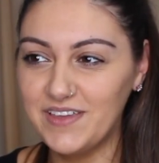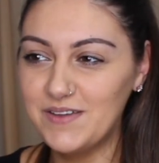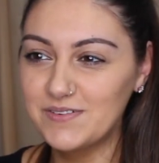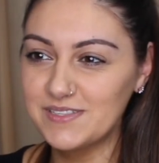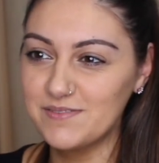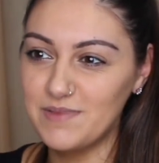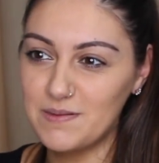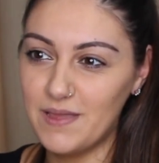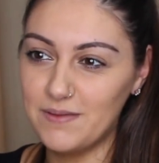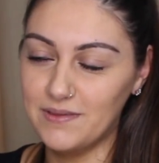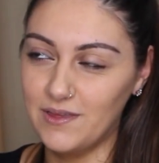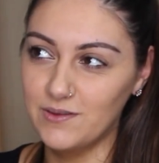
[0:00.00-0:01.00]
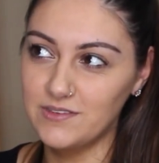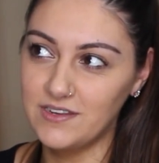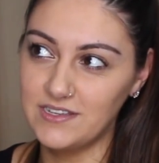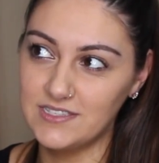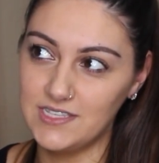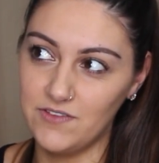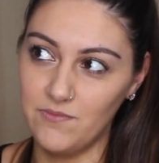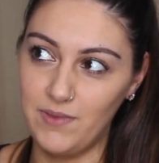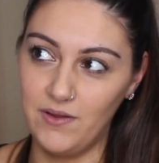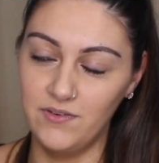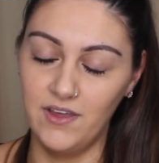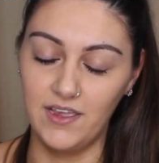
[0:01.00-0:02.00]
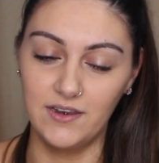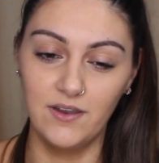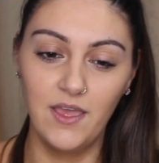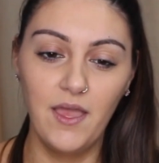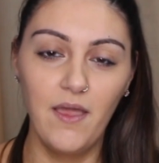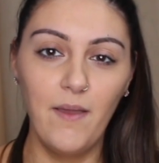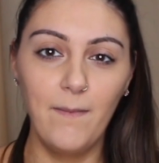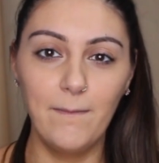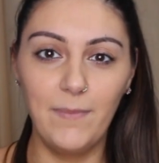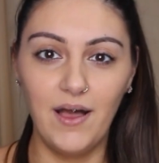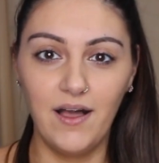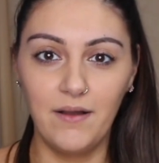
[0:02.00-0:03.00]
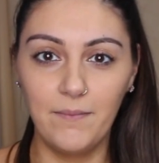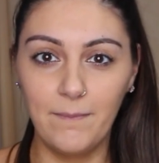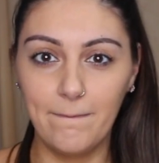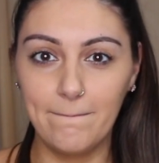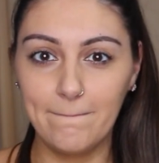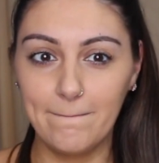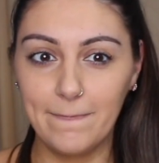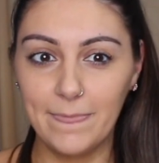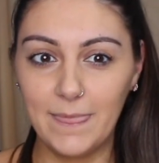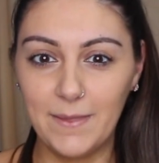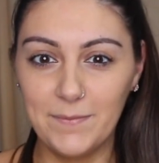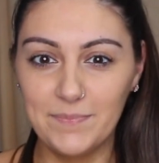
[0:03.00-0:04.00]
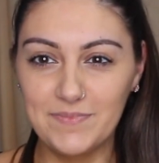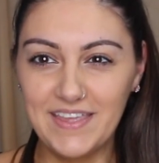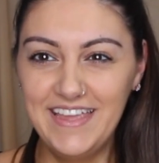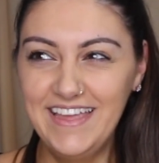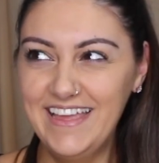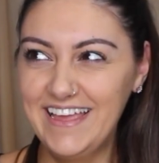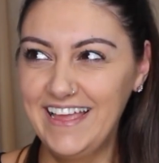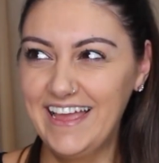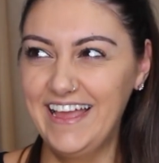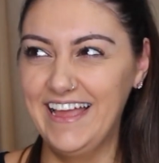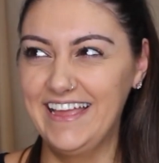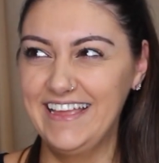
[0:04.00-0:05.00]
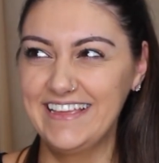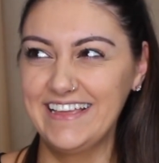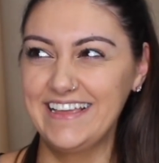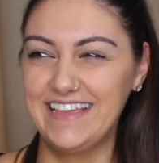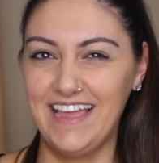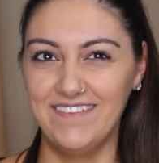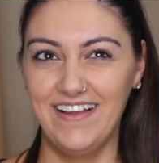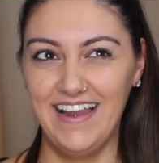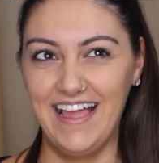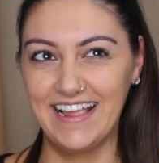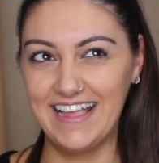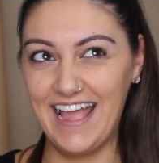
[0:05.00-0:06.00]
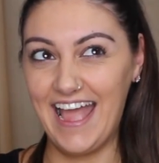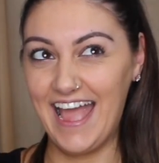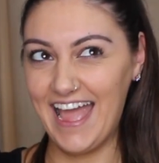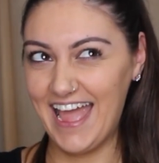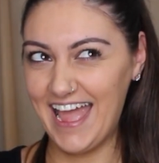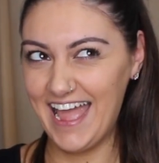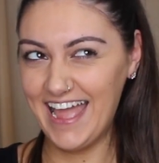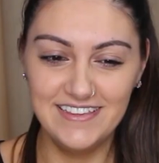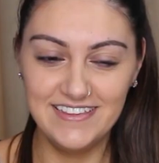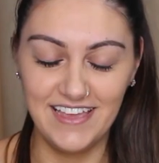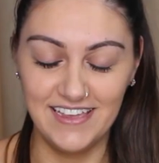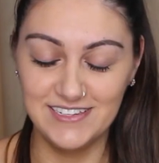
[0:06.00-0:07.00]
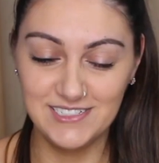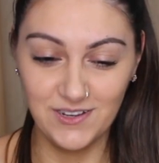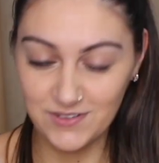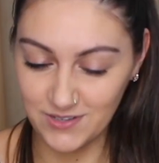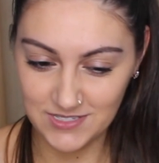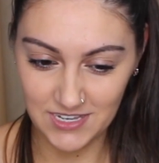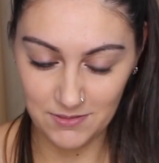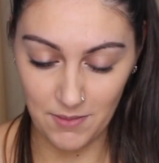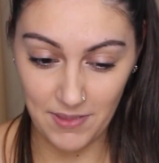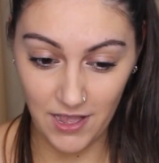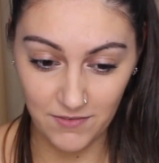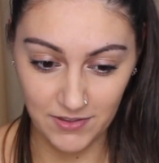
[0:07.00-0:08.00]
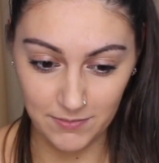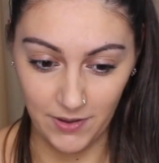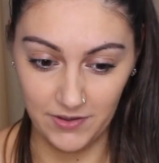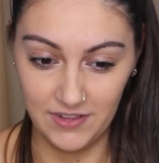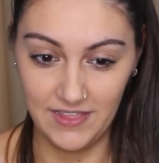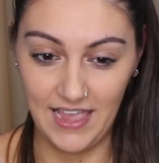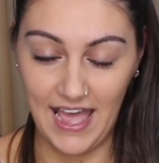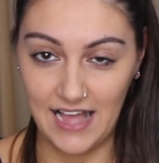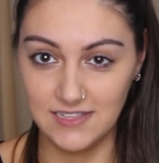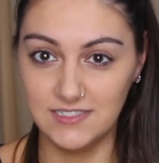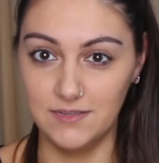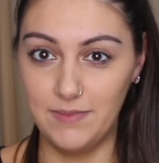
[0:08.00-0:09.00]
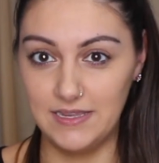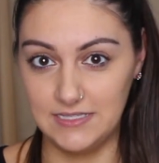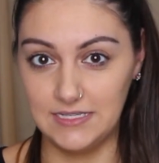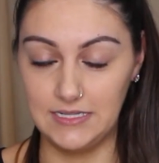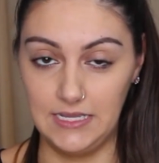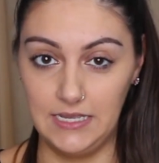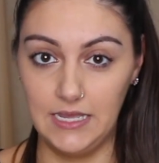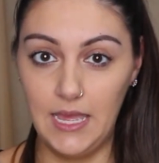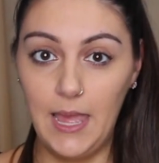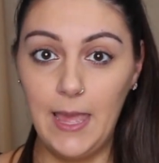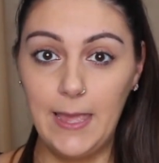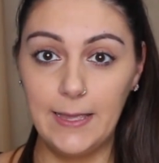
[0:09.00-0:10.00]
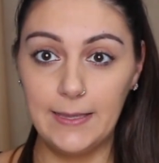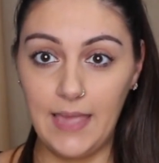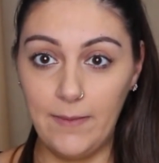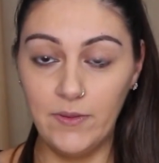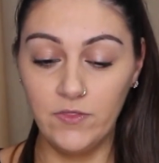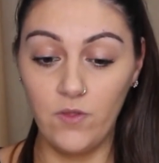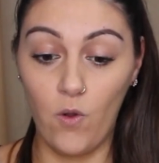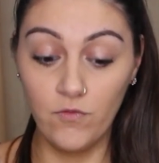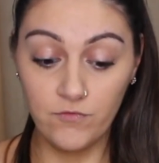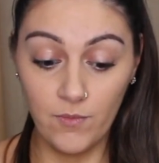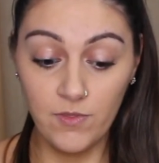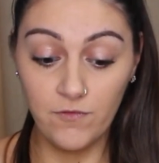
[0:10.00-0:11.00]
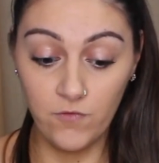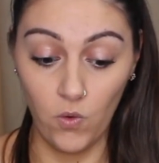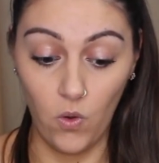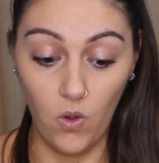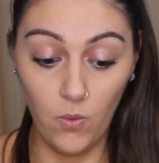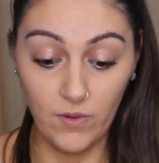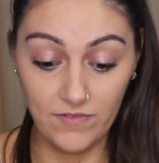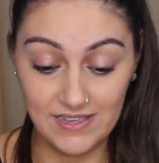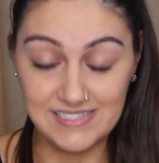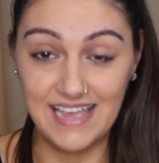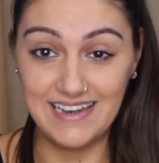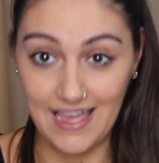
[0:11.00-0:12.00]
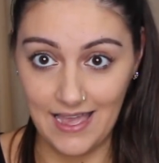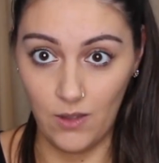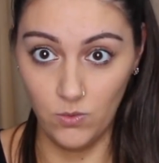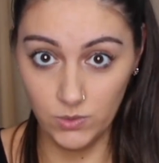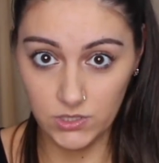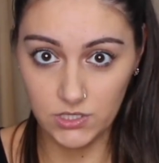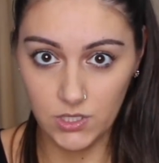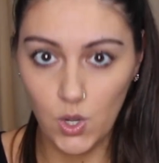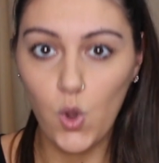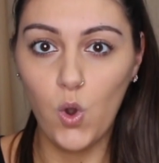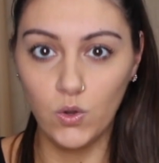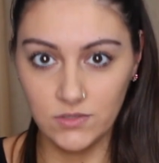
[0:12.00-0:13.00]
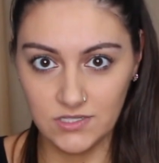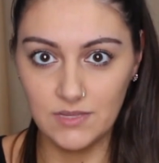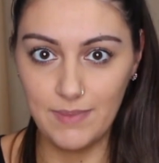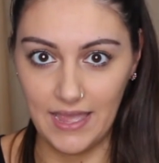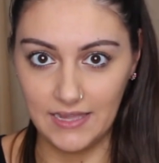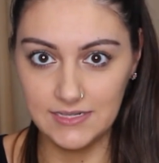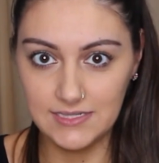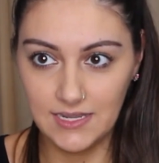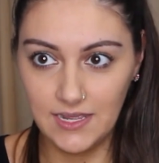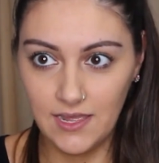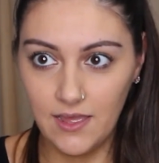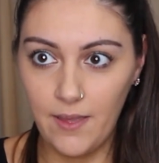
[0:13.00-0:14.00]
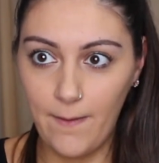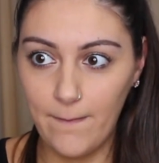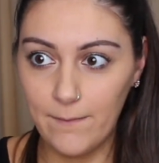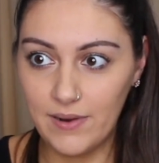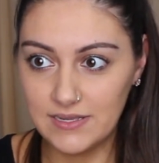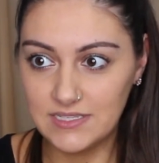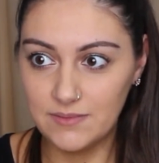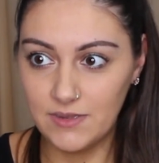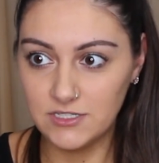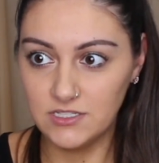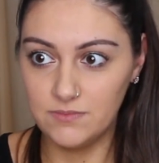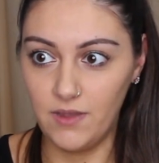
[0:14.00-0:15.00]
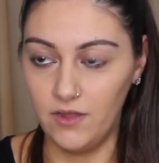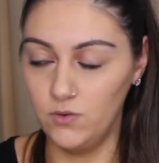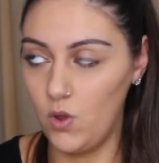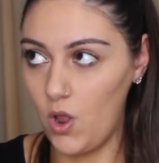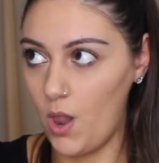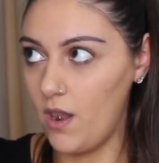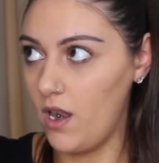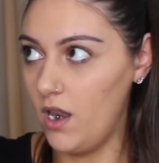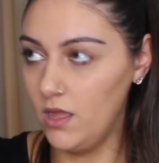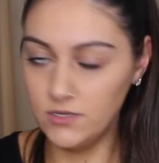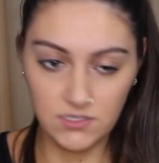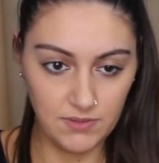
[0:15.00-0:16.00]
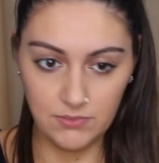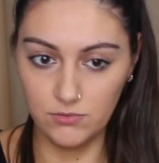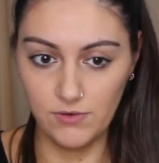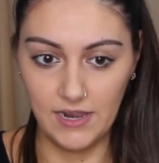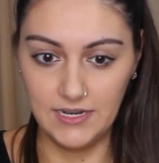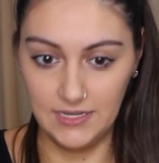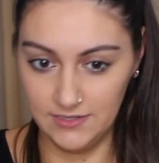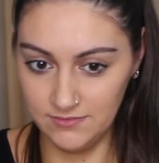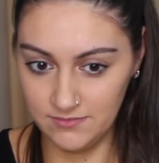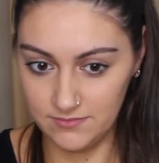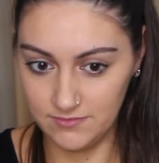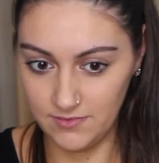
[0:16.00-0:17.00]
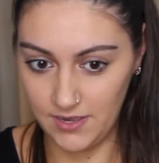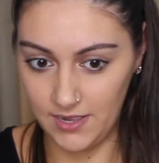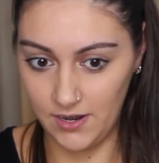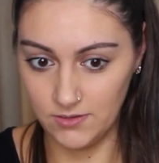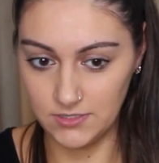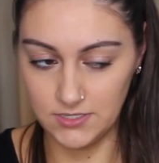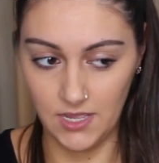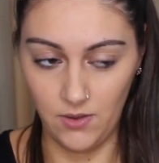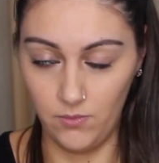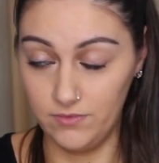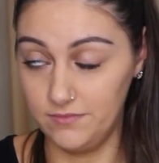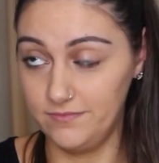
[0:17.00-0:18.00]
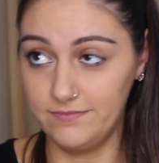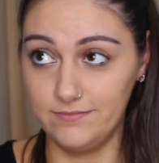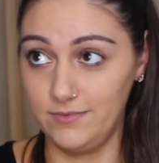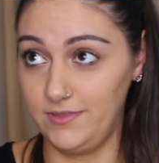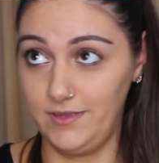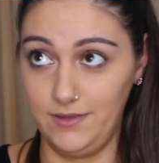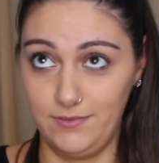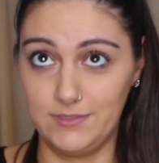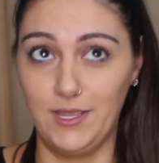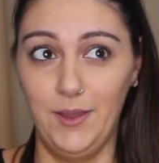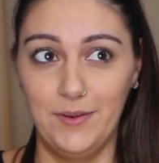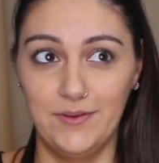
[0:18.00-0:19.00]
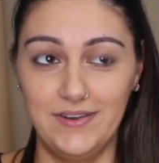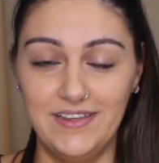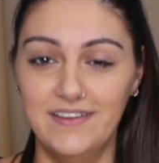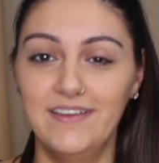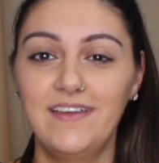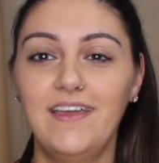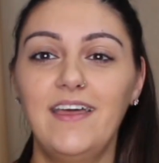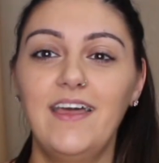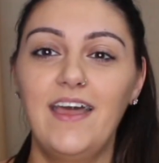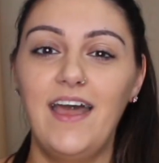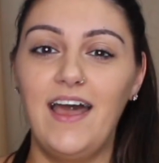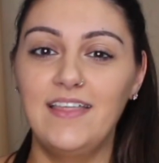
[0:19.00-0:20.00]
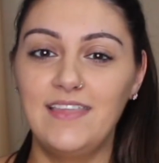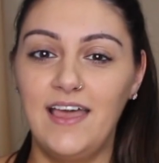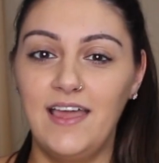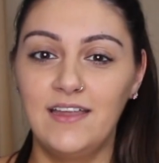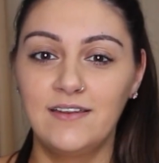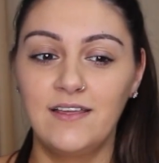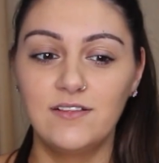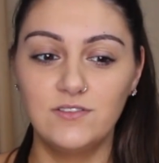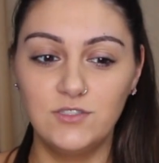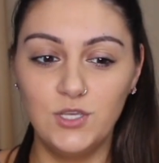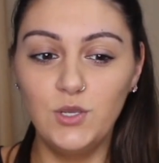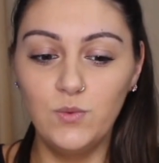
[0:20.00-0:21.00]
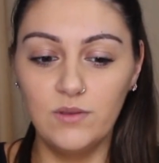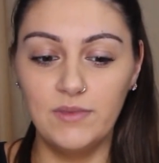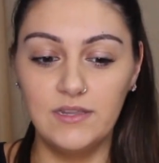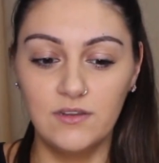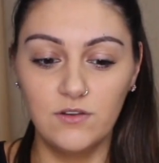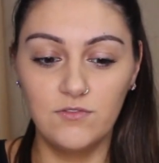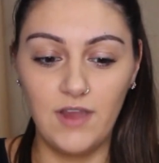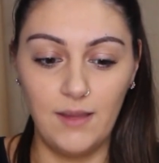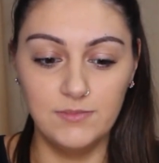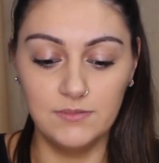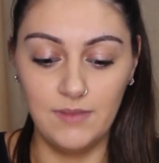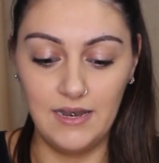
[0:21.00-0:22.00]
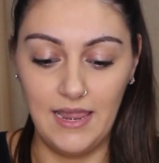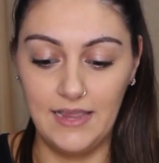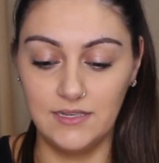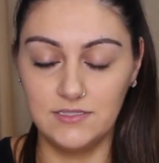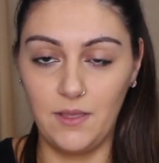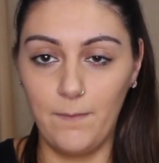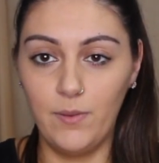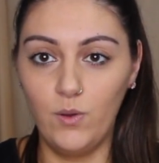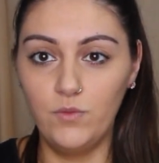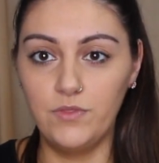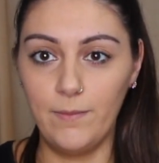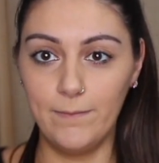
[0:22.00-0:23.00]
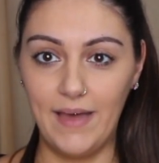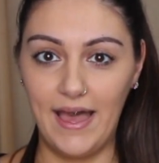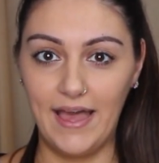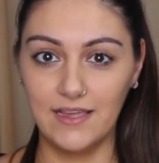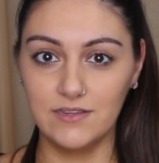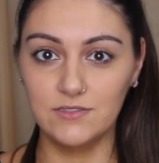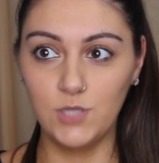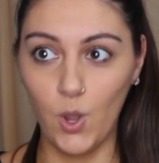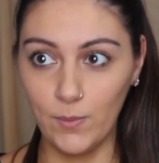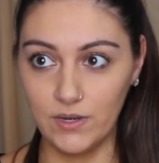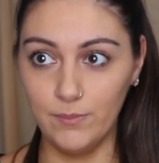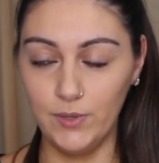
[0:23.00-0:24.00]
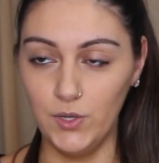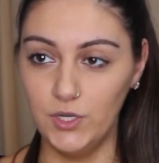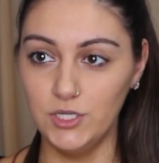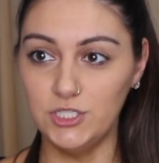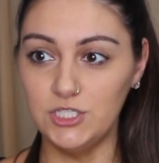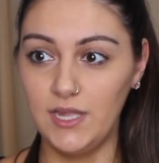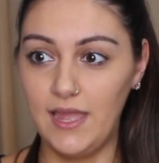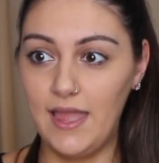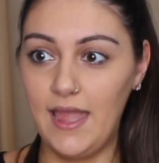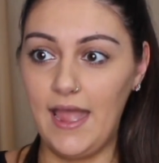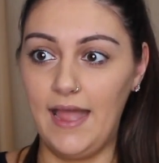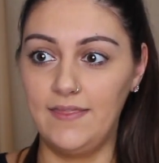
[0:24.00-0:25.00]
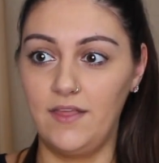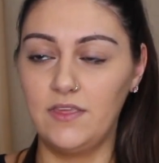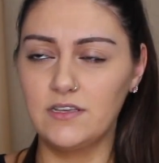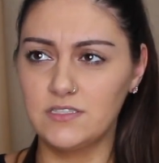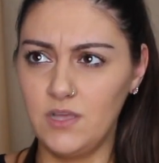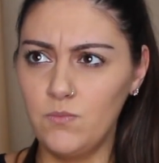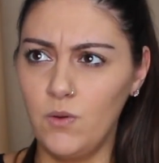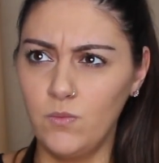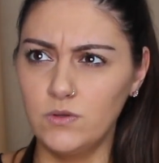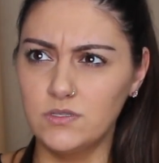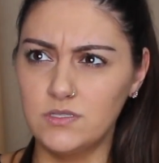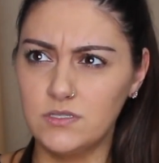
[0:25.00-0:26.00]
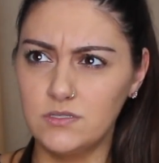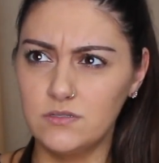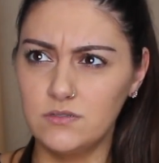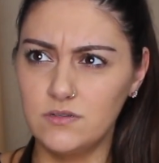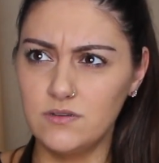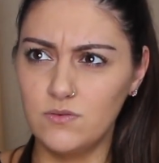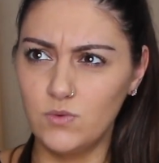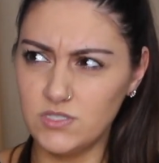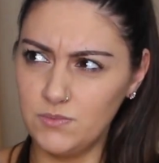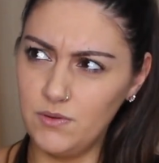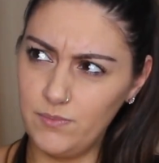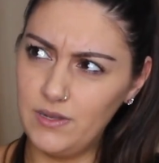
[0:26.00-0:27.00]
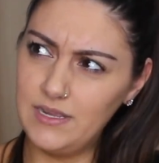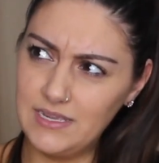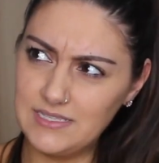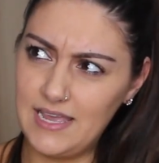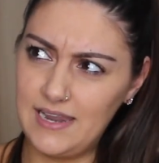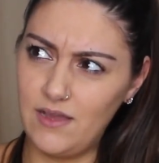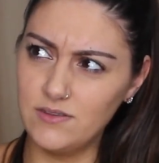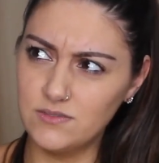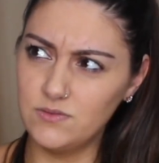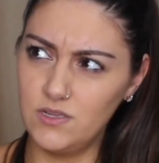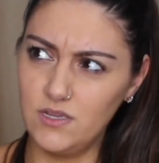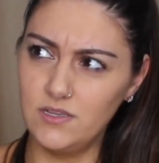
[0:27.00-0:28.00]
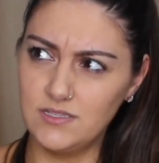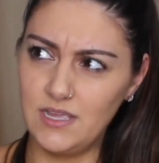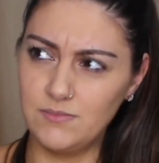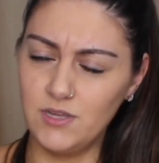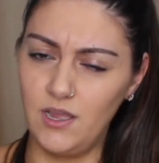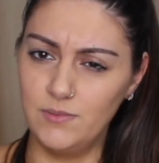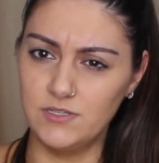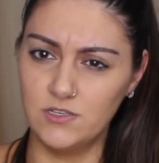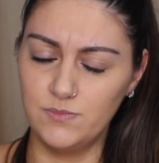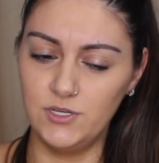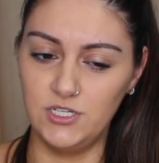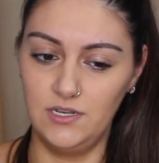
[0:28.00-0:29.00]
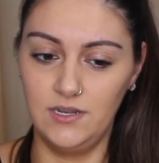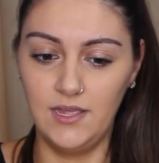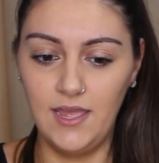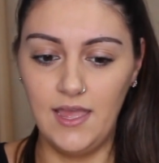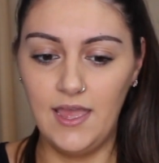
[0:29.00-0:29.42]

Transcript: But he wasn't a big baby though. He was only seven pound nine. Yeah, but, but with six pack and like muscles He came out like yeah. Yeah, his shoulder looks like my pelvic bone, and they had to basically get me on, on from the floor with his head out onto the bed, press the emergency button. Loads of people ran in, and I was just like, well, what the hell's going on here? And then two women grabbed my legs, pulled them back, told me to push, and I think someone was was someone pulling his head out as, mm. at the mm-hmm. same time as I was pushing?